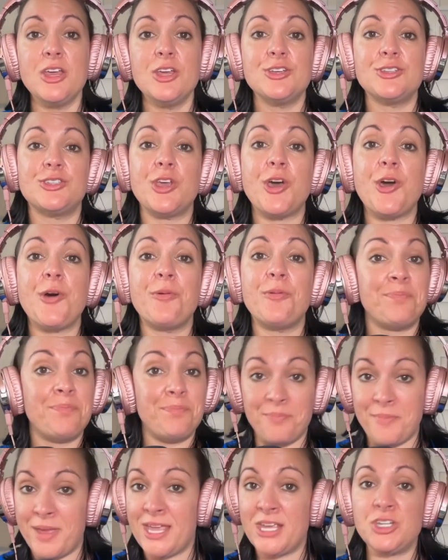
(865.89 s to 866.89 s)
So
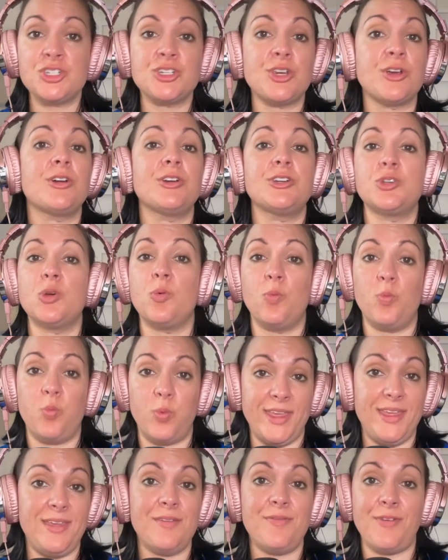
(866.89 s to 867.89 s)
make sure to
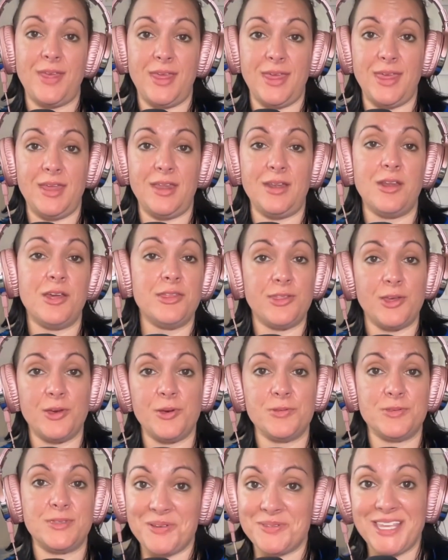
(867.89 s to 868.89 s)
weave in
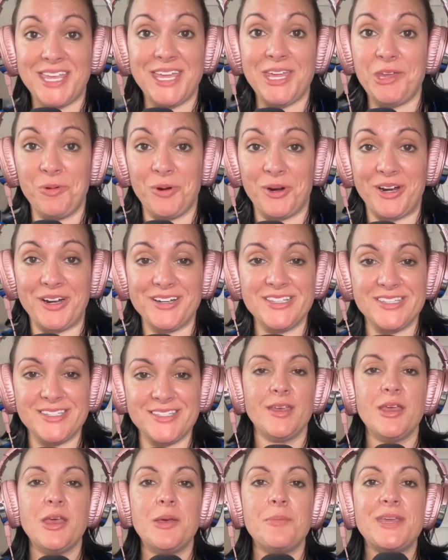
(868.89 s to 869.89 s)
those keywords
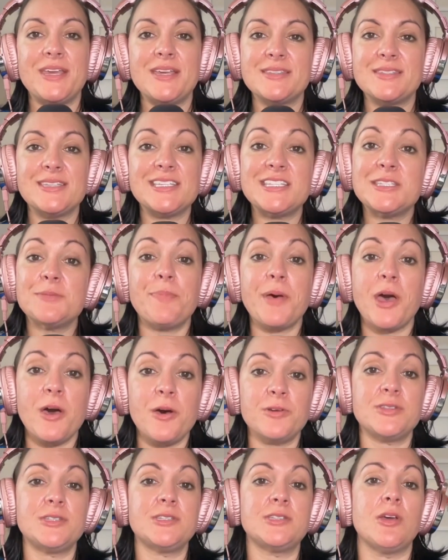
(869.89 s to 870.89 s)
because this
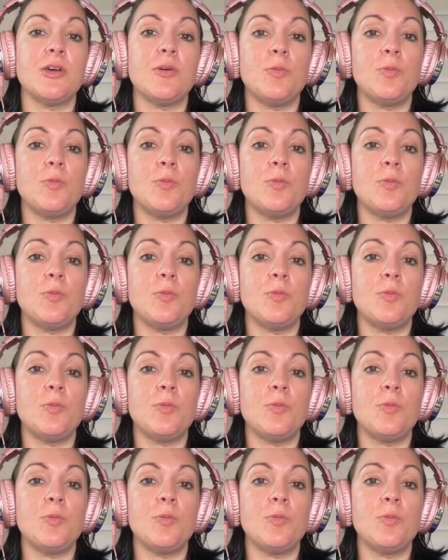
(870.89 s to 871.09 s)
post